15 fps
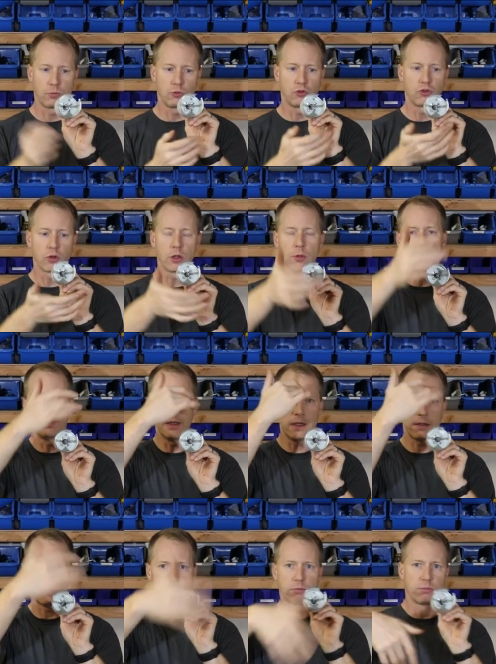drill
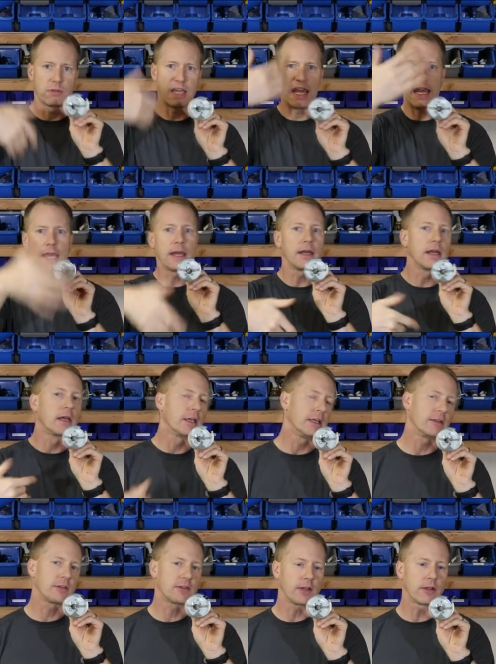bit can
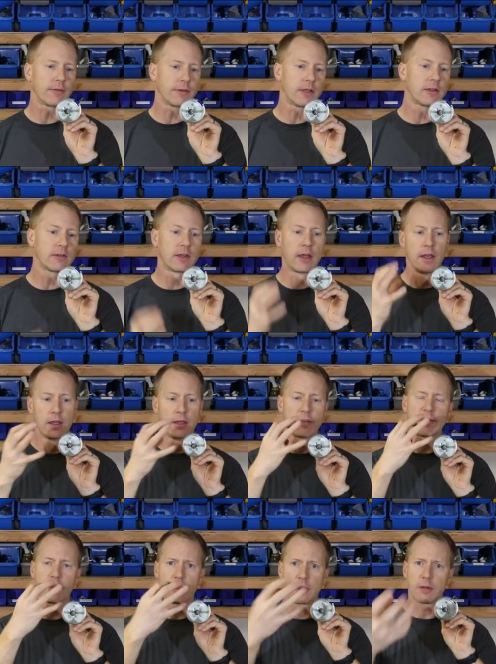itself is,
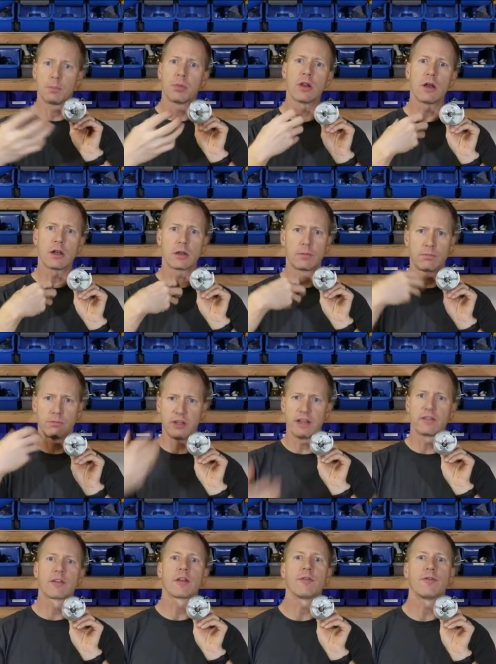so the plug
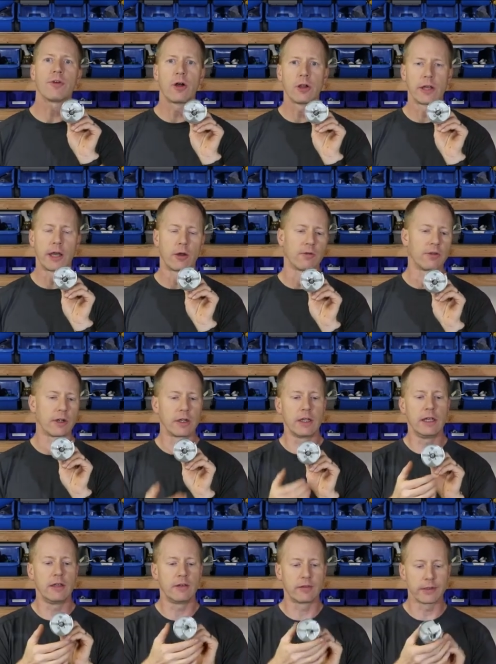tends to fall out
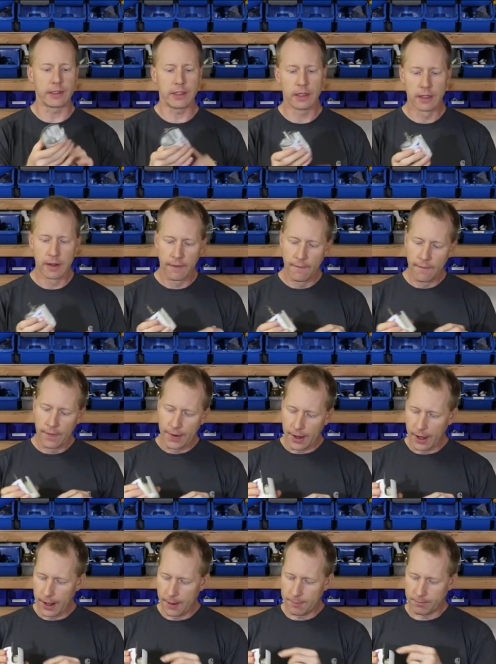very easily.
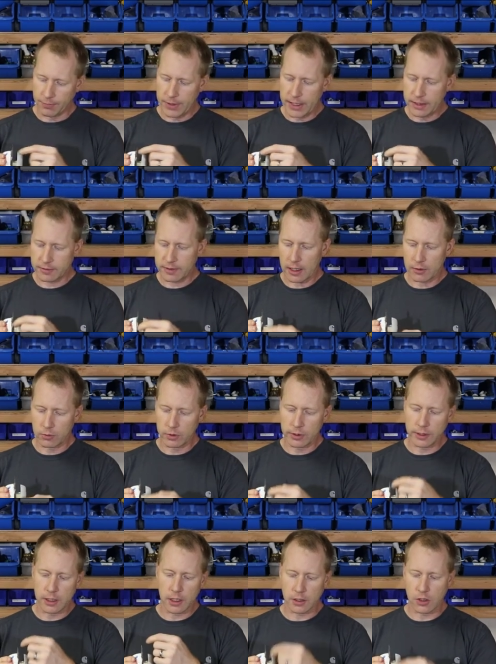And it's got a
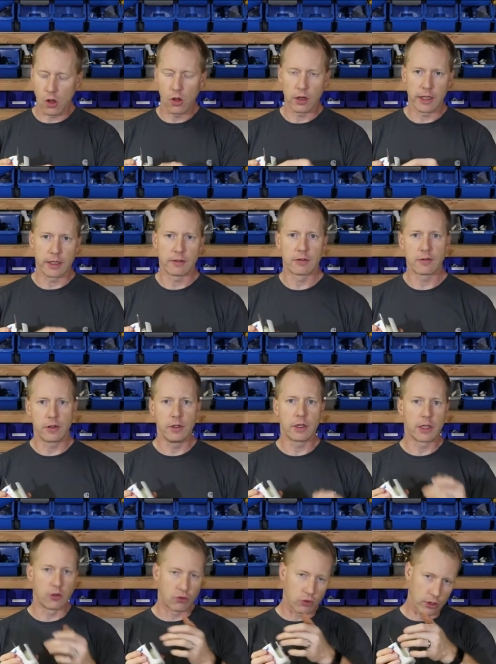really good gullet, so you
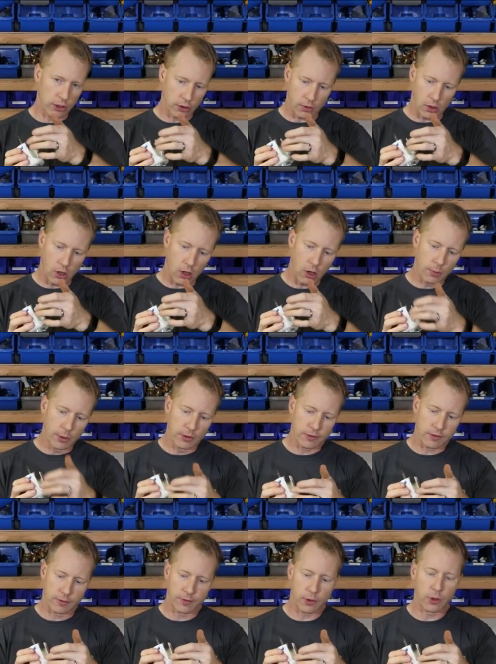can drill
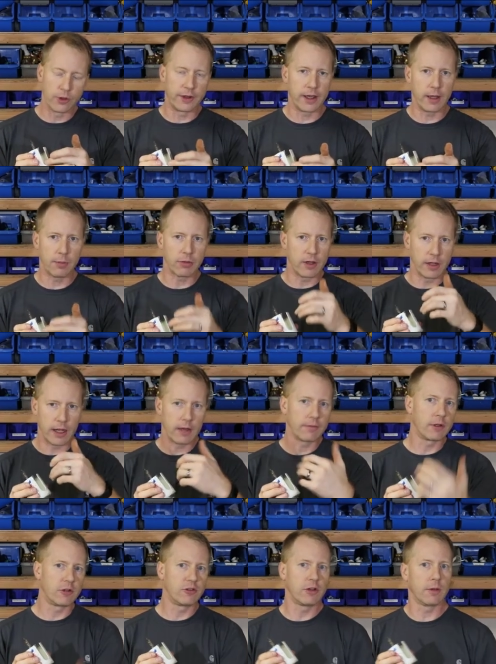almost a full depth and have
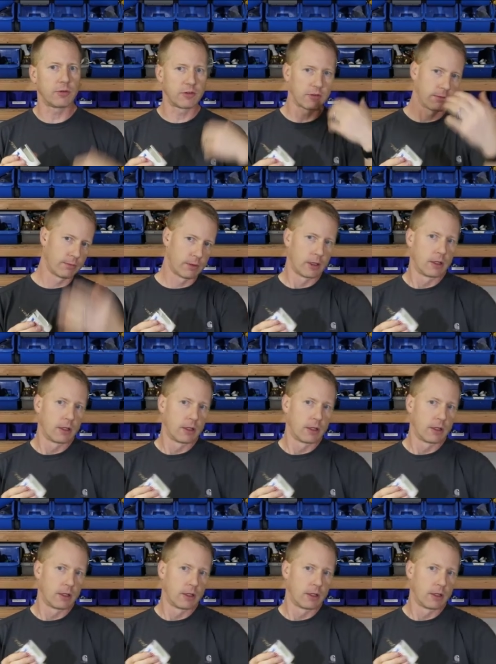the chips